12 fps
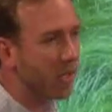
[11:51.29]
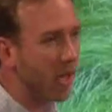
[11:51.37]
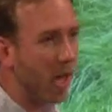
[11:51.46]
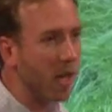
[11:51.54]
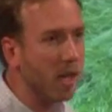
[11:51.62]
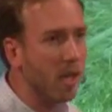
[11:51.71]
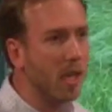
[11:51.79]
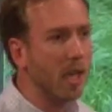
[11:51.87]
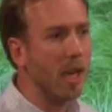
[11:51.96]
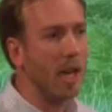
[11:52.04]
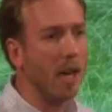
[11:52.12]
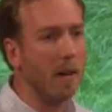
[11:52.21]
said
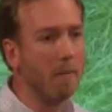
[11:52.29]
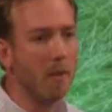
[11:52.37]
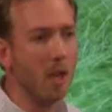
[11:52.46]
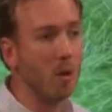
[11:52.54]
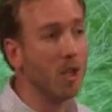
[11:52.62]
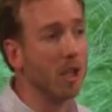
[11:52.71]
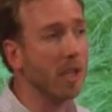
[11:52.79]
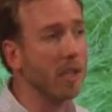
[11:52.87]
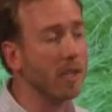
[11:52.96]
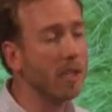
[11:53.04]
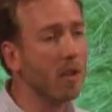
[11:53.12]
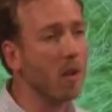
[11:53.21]
um, that you should
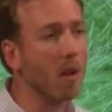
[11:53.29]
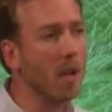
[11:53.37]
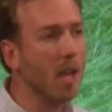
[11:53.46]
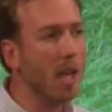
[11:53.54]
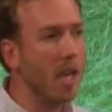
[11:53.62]
consider